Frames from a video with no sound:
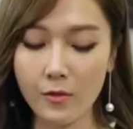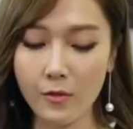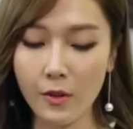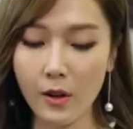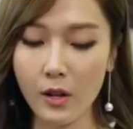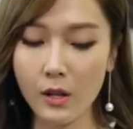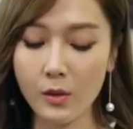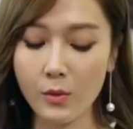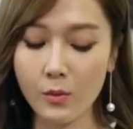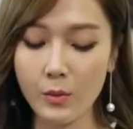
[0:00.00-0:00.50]

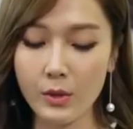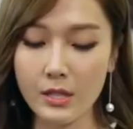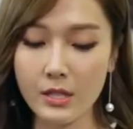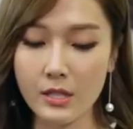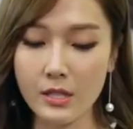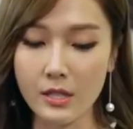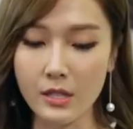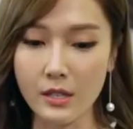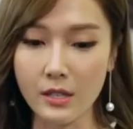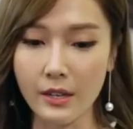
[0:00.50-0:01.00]
Fall and
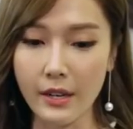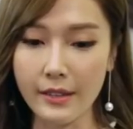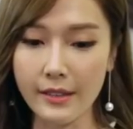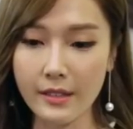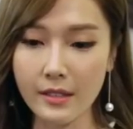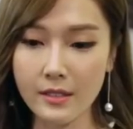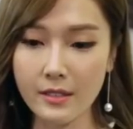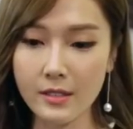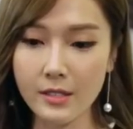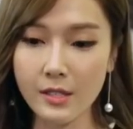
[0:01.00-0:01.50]
winter, I
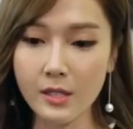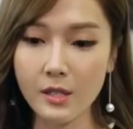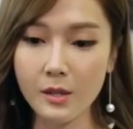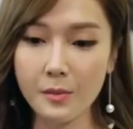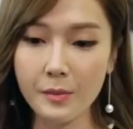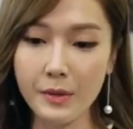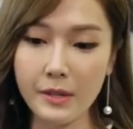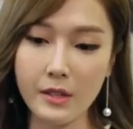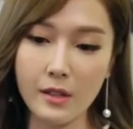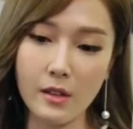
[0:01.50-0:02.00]
think there's
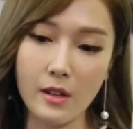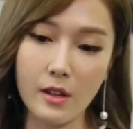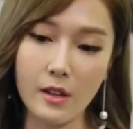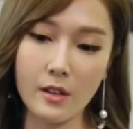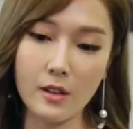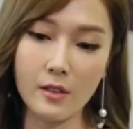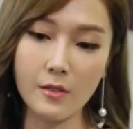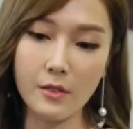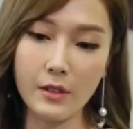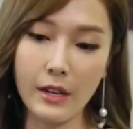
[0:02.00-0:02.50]
gonna be a
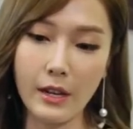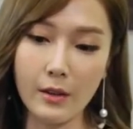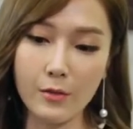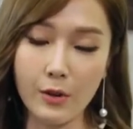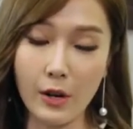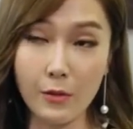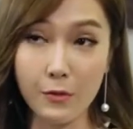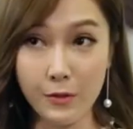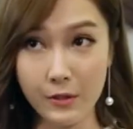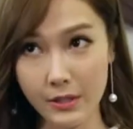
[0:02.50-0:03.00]
lot of like
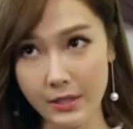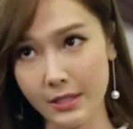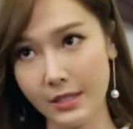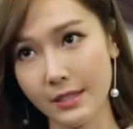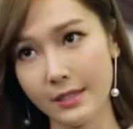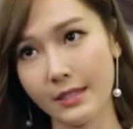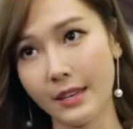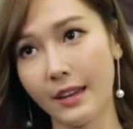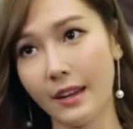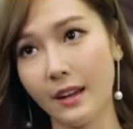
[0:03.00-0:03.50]
ruffle
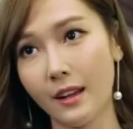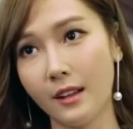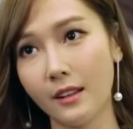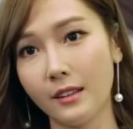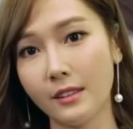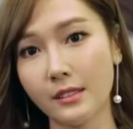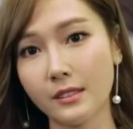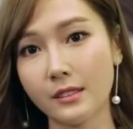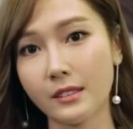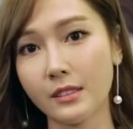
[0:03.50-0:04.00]

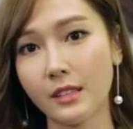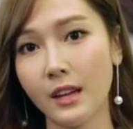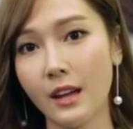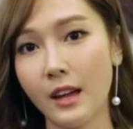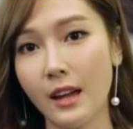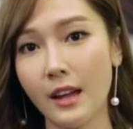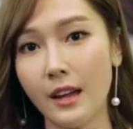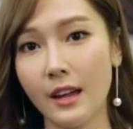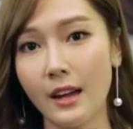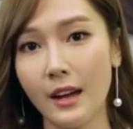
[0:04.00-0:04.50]
details
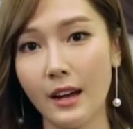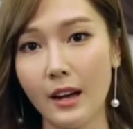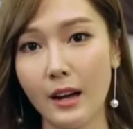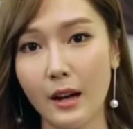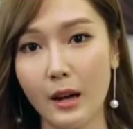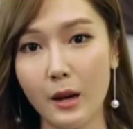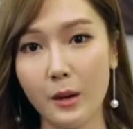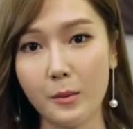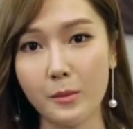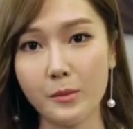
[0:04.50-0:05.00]

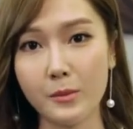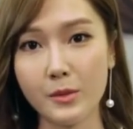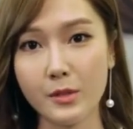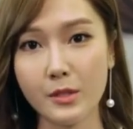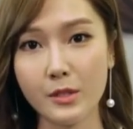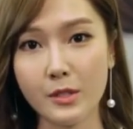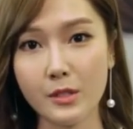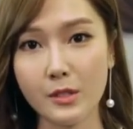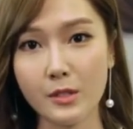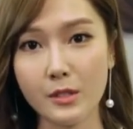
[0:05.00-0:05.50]

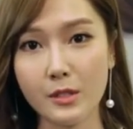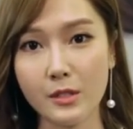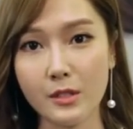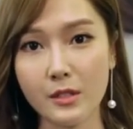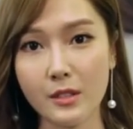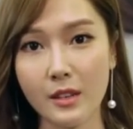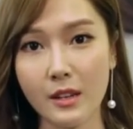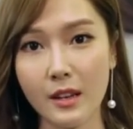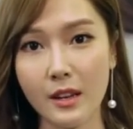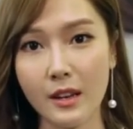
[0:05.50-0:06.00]

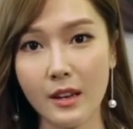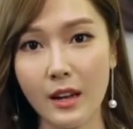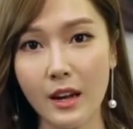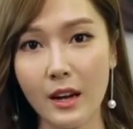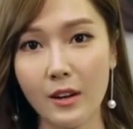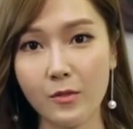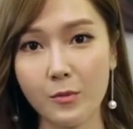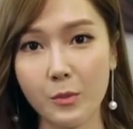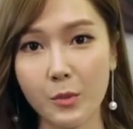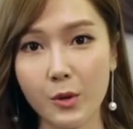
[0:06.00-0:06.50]
and
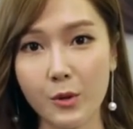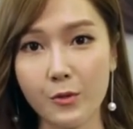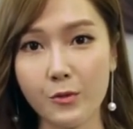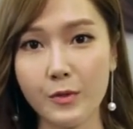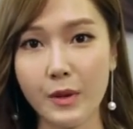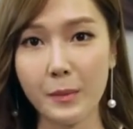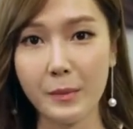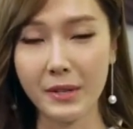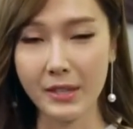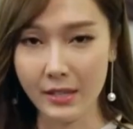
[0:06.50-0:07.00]
have more
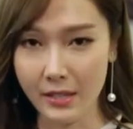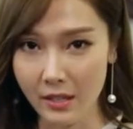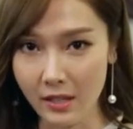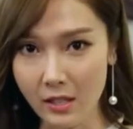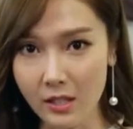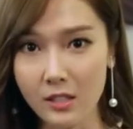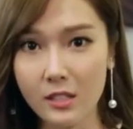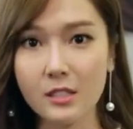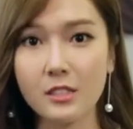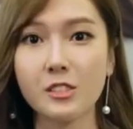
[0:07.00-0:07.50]

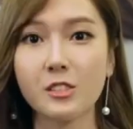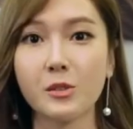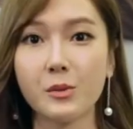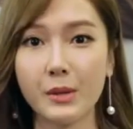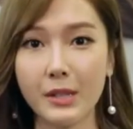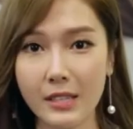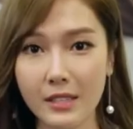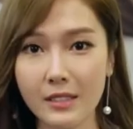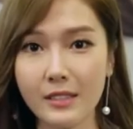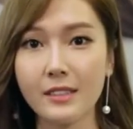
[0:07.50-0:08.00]
feminine look to
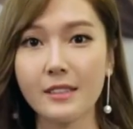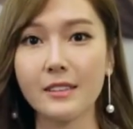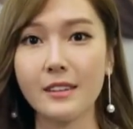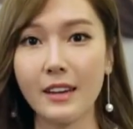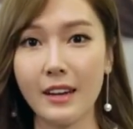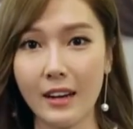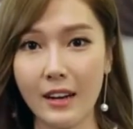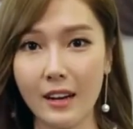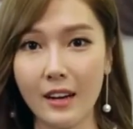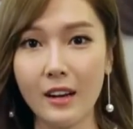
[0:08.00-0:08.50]
it,
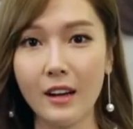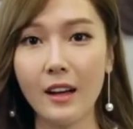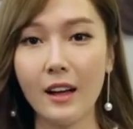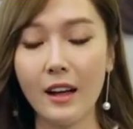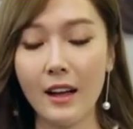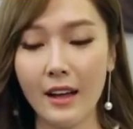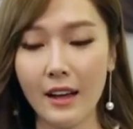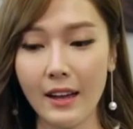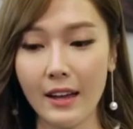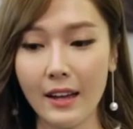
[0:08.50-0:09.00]
yeah.
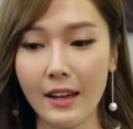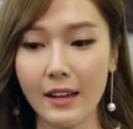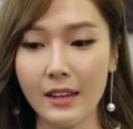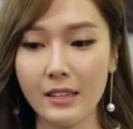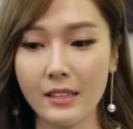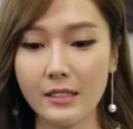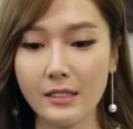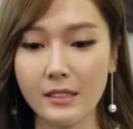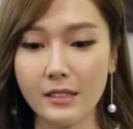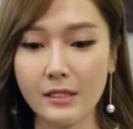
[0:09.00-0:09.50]

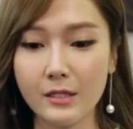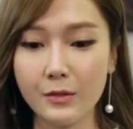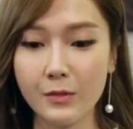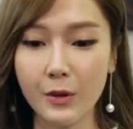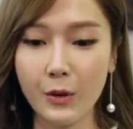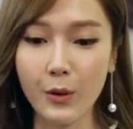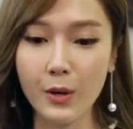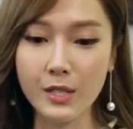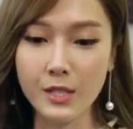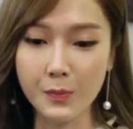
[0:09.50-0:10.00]
And
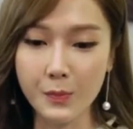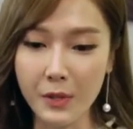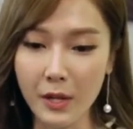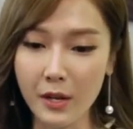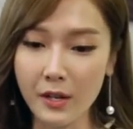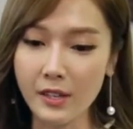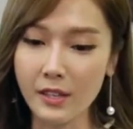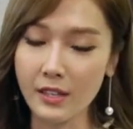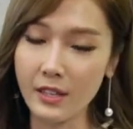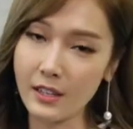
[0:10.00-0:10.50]
of course,
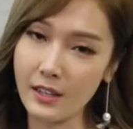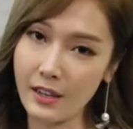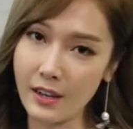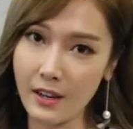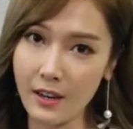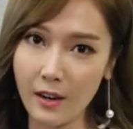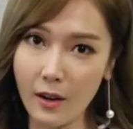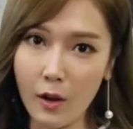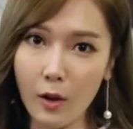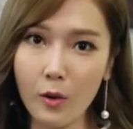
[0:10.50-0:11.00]
Blanc and
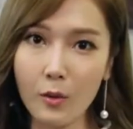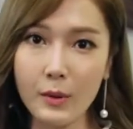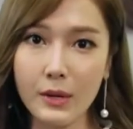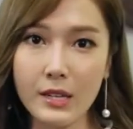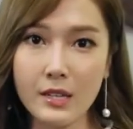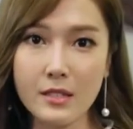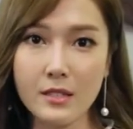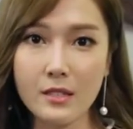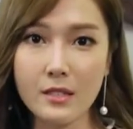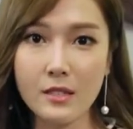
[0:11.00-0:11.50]
Eclair
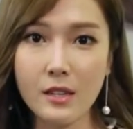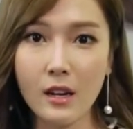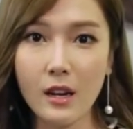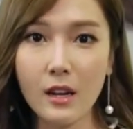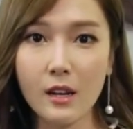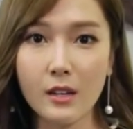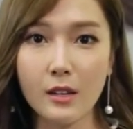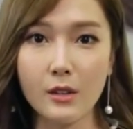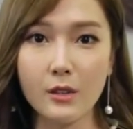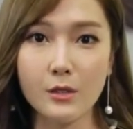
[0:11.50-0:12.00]
always
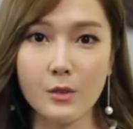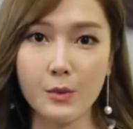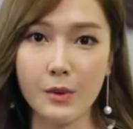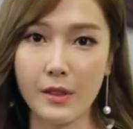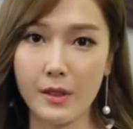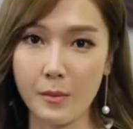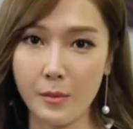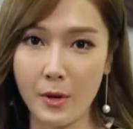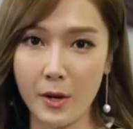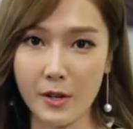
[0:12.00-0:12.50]
goes
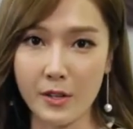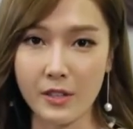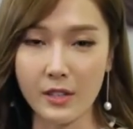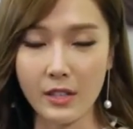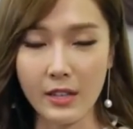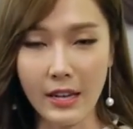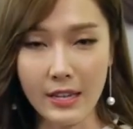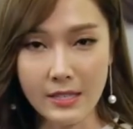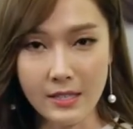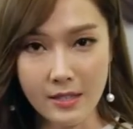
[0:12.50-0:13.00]
with the modern
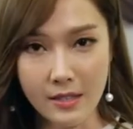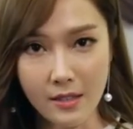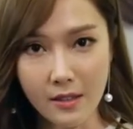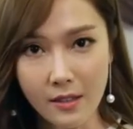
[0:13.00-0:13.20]
classic